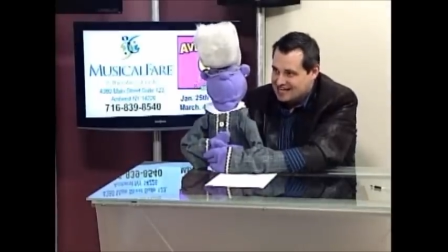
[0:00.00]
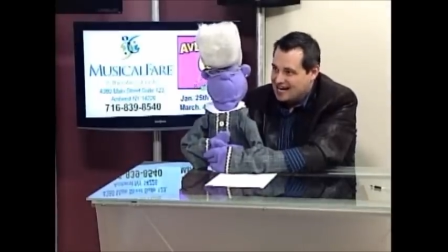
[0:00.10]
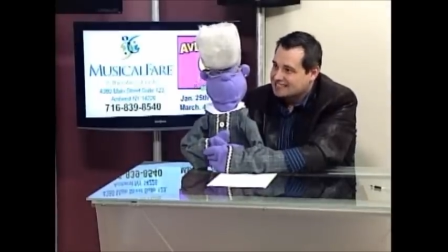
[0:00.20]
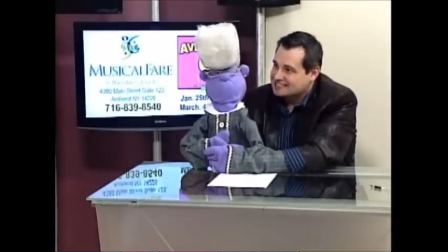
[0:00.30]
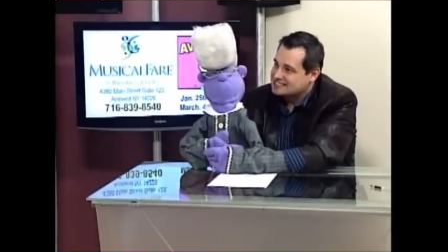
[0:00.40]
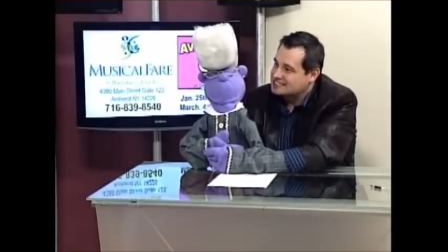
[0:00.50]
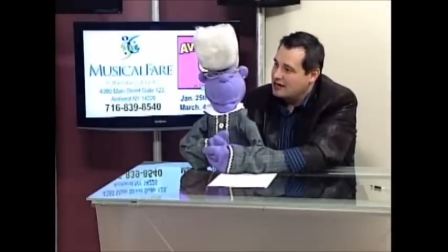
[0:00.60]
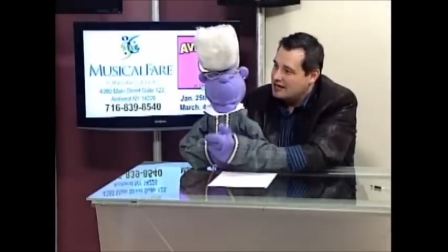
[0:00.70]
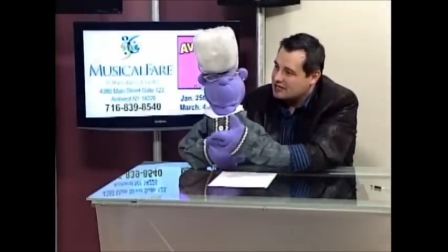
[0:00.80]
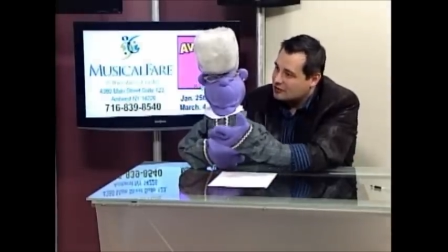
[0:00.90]
And so,
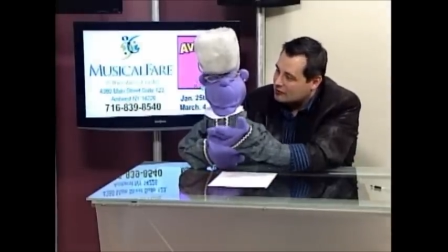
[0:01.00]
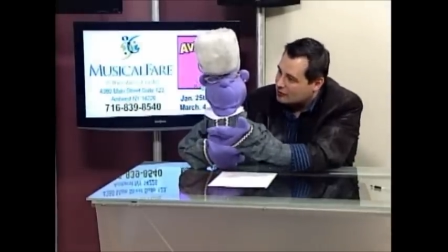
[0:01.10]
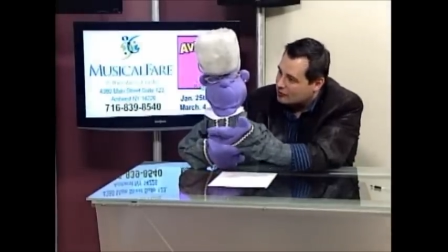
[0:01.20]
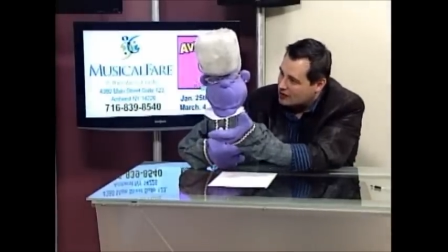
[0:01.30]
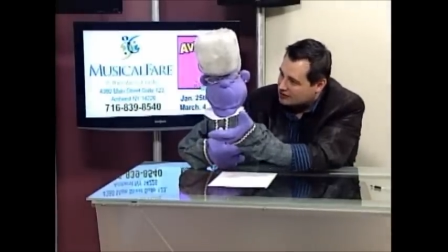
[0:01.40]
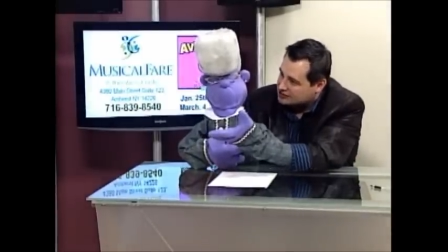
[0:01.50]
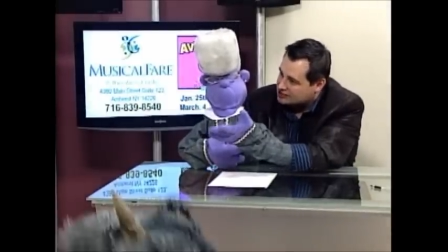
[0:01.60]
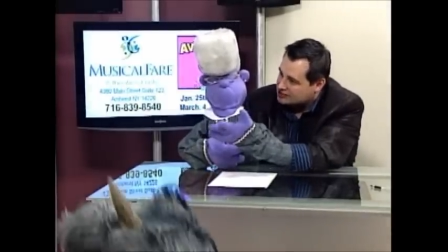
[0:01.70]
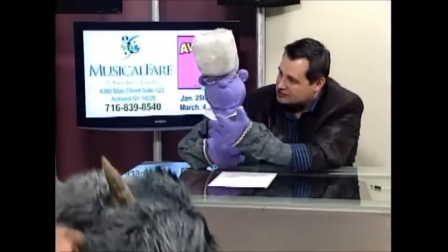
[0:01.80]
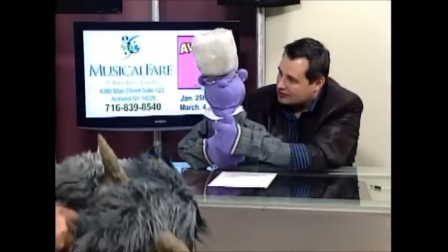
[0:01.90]
Amy, who, who else
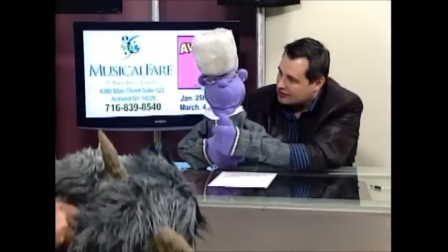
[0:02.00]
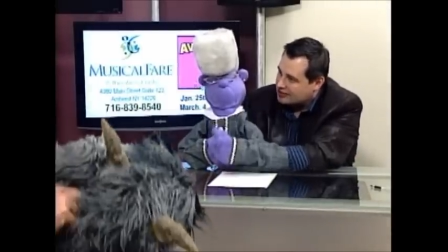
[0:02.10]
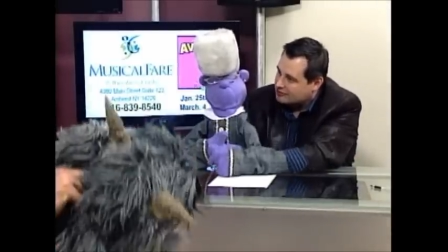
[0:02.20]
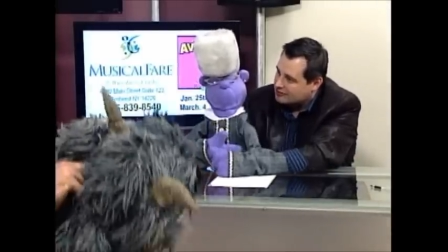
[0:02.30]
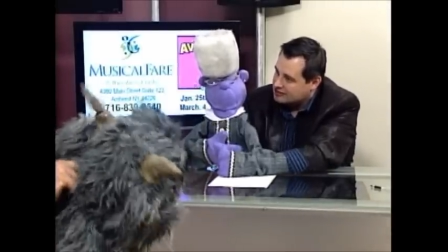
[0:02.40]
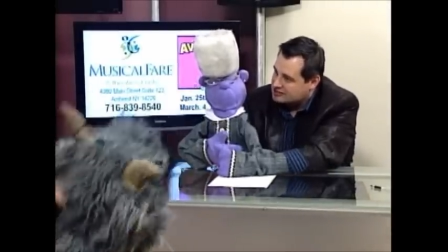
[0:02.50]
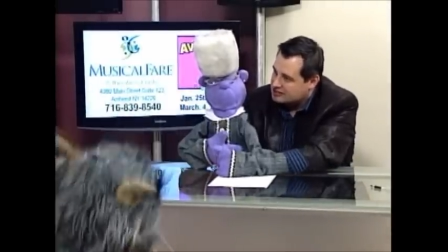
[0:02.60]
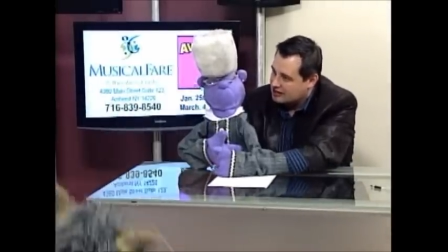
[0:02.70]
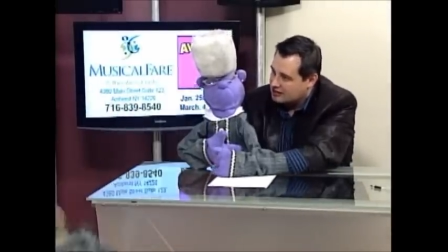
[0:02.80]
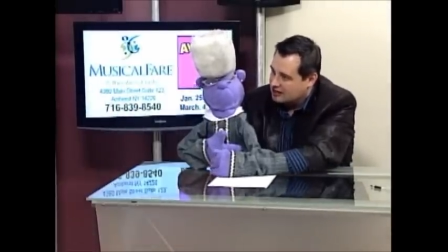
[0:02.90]
is joining you in this
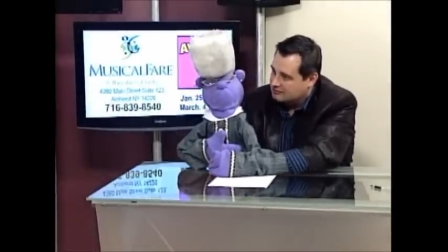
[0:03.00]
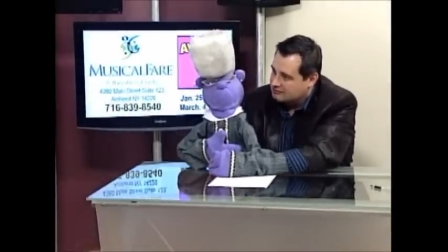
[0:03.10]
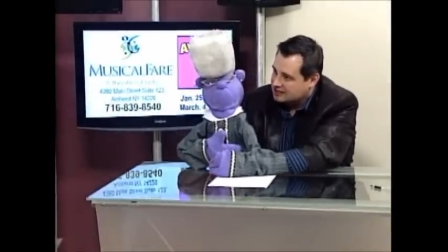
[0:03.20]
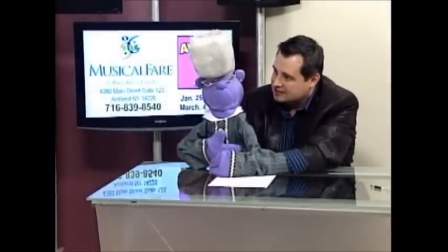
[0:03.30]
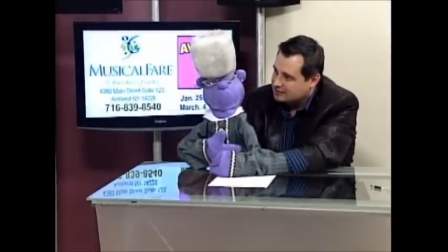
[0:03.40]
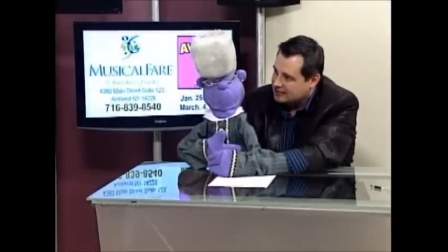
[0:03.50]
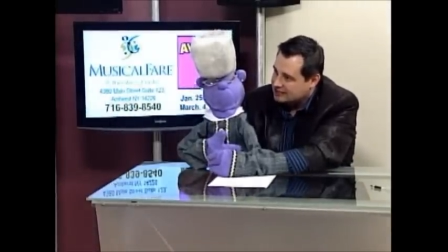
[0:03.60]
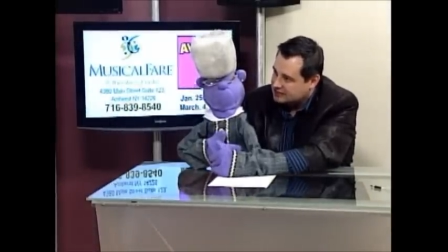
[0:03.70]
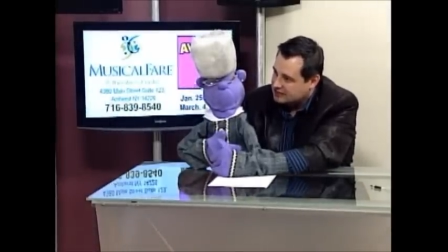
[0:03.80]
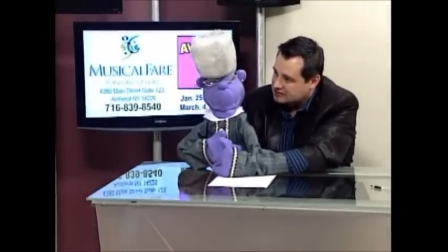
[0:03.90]
uh, merry
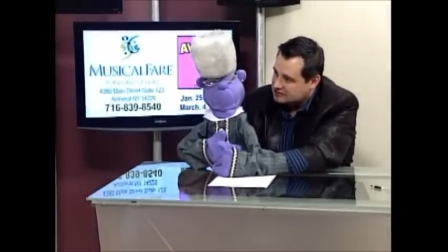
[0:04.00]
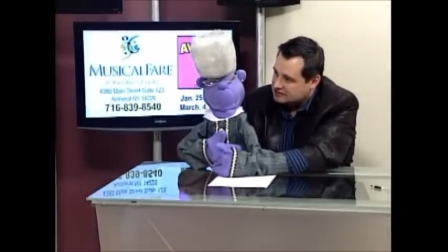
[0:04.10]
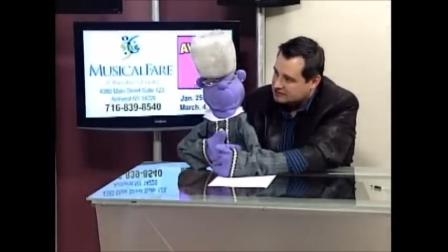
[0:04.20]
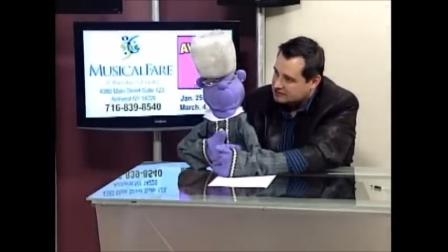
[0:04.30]
band of characters?